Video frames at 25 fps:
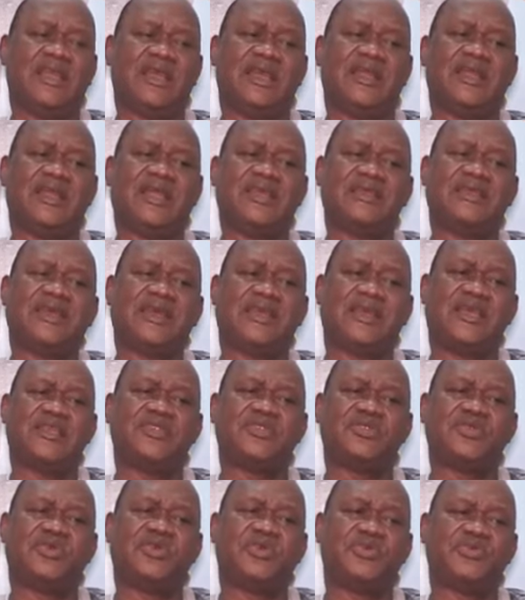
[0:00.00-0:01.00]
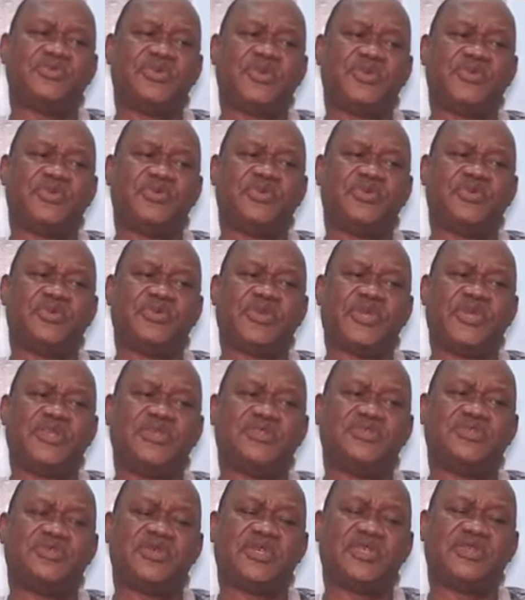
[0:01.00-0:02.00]
And I told people
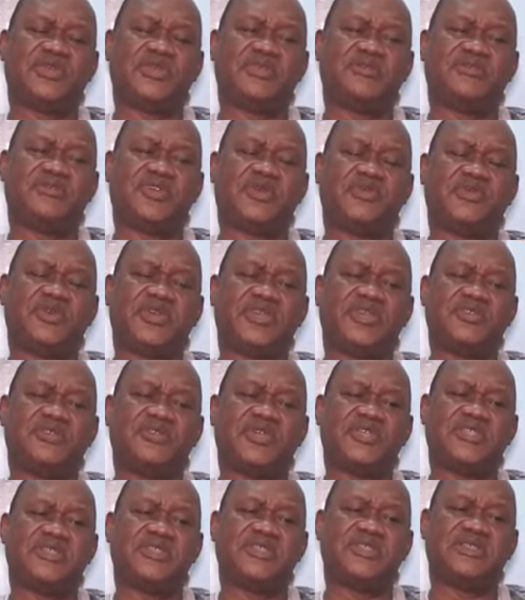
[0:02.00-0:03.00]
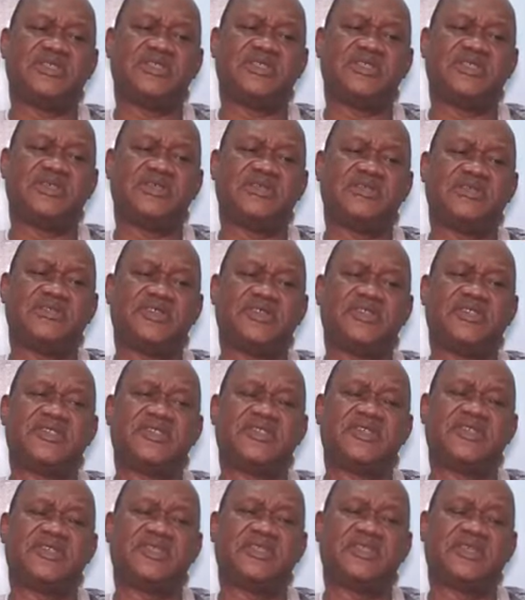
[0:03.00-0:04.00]
in February
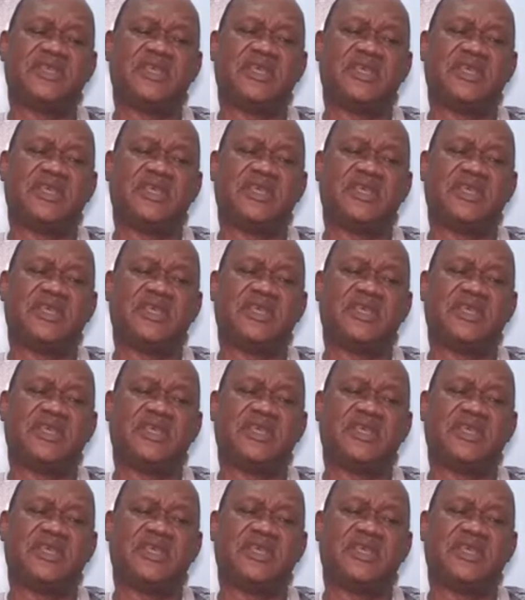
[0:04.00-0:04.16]
2013,